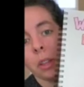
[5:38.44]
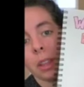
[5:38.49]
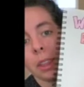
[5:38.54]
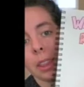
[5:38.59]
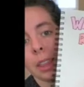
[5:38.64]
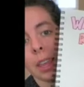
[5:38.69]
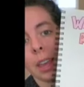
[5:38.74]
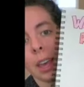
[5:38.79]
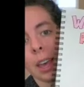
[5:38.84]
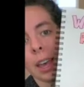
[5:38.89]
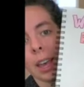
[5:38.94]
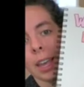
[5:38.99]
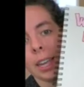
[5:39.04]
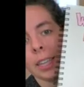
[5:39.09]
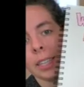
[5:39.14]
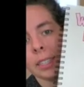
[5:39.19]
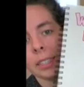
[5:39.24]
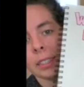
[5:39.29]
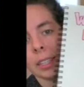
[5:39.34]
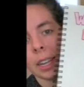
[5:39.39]
the
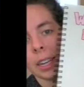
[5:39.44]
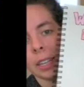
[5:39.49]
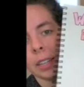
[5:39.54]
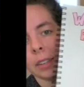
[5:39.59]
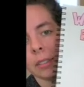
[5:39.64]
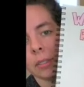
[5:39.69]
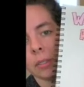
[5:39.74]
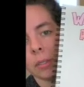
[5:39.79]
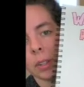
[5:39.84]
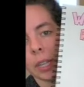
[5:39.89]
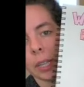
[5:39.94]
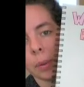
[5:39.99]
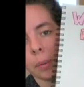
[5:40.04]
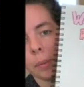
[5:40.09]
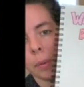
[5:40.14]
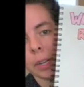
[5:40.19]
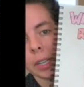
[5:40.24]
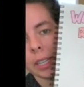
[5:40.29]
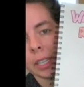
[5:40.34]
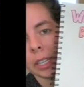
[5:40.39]
eyes, kind of like
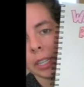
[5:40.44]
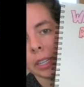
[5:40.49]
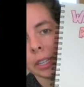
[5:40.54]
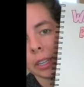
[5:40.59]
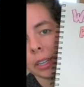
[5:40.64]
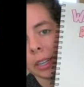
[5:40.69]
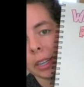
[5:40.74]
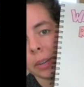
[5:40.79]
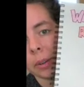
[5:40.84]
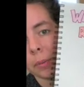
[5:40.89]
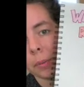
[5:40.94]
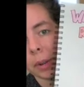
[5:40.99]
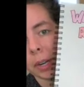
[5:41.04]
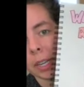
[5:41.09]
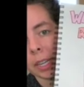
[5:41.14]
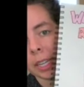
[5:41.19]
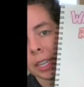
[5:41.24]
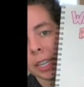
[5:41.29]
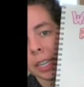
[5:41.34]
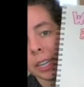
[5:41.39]
one here and
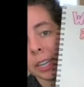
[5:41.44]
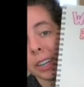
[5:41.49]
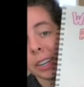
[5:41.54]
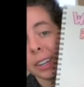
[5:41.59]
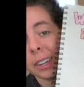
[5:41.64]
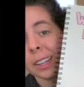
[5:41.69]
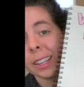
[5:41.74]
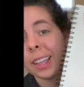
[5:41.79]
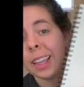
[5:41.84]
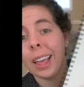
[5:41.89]
one here.